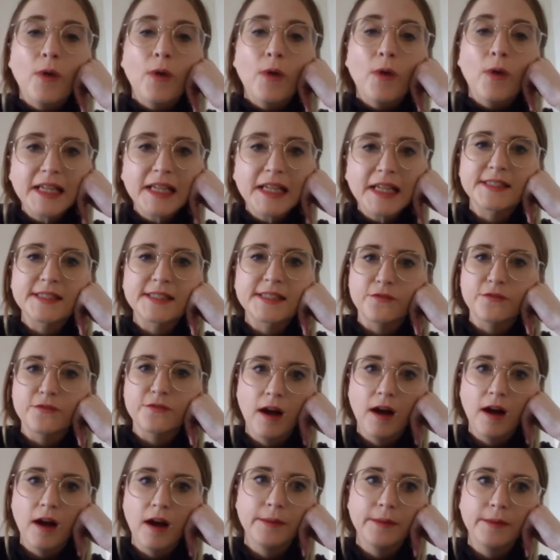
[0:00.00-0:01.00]
It's a waste
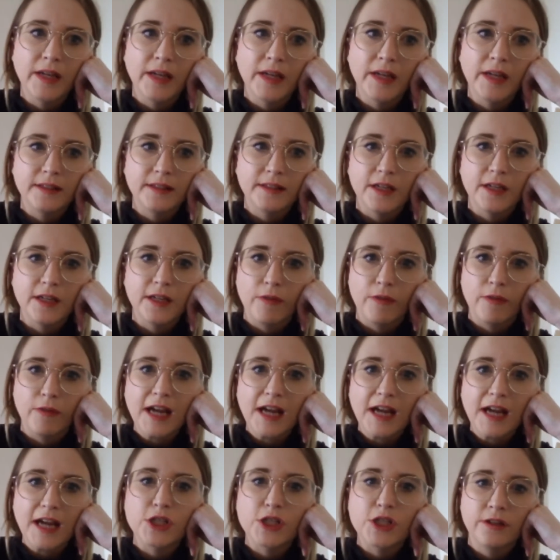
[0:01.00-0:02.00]
of time, like the
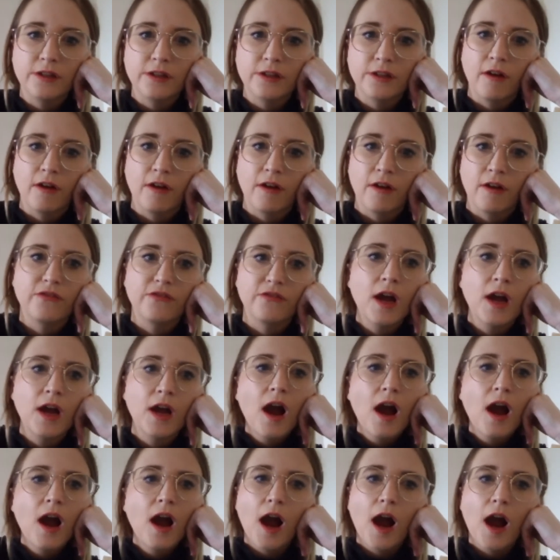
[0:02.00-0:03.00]
erection of
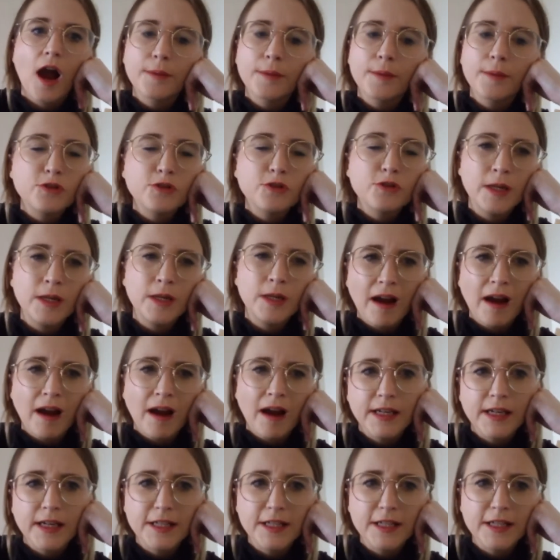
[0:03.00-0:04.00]
arbitrary
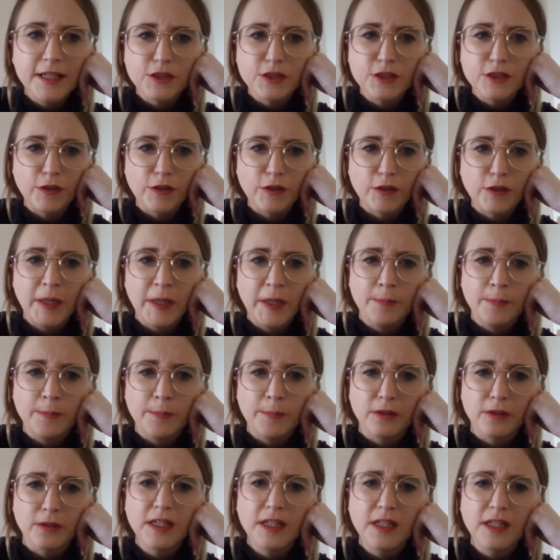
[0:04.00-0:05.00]
barriers for
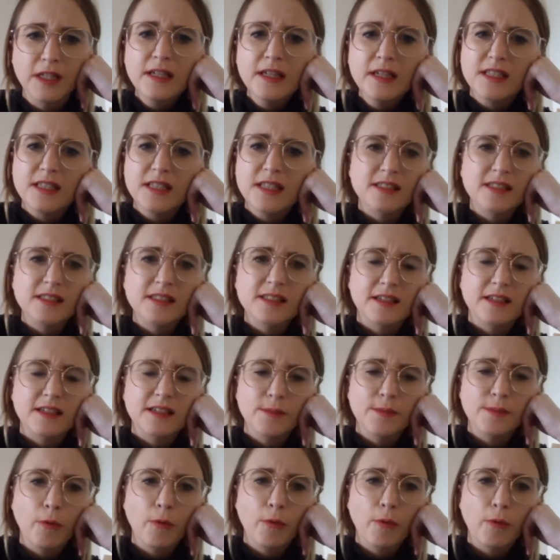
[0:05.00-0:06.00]
people to
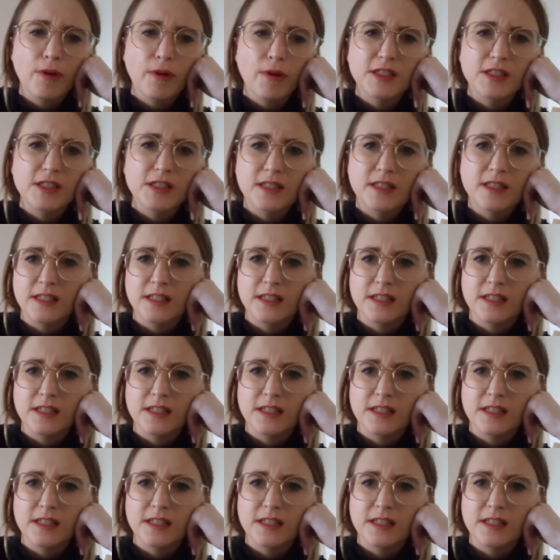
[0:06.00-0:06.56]
access support,